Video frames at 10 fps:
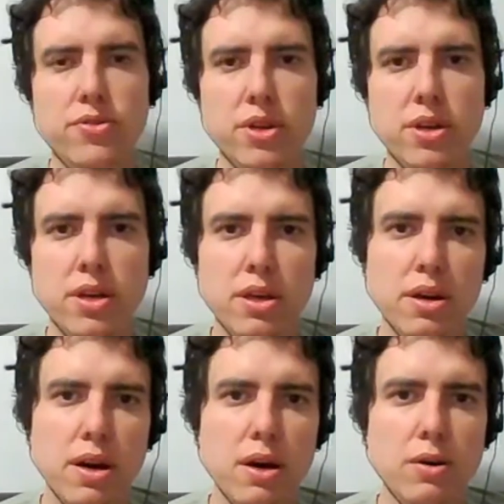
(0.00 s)

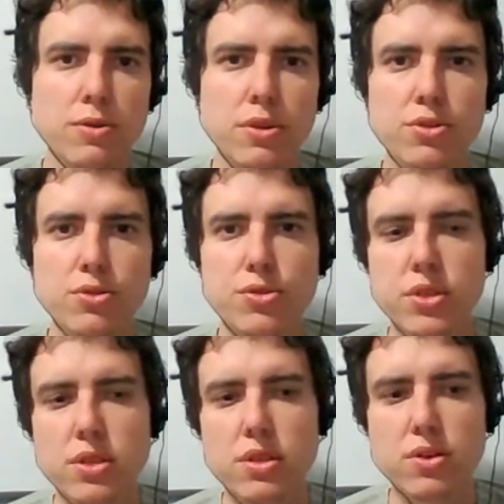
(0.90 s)
how did you
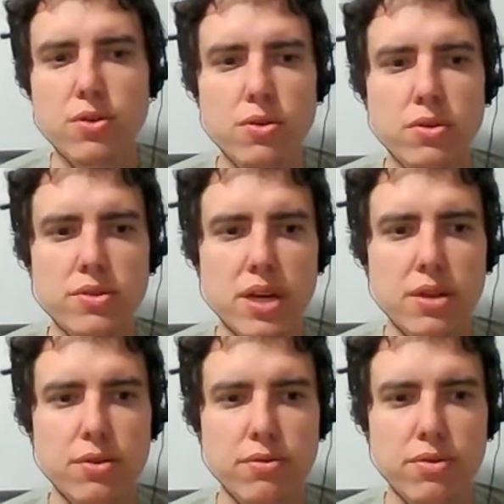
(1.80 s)
see the corn
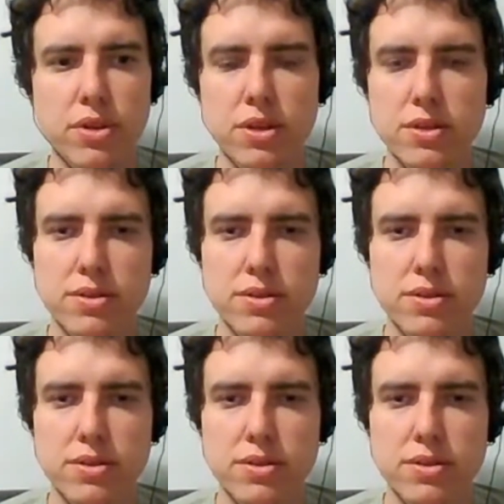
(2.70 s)
side of things?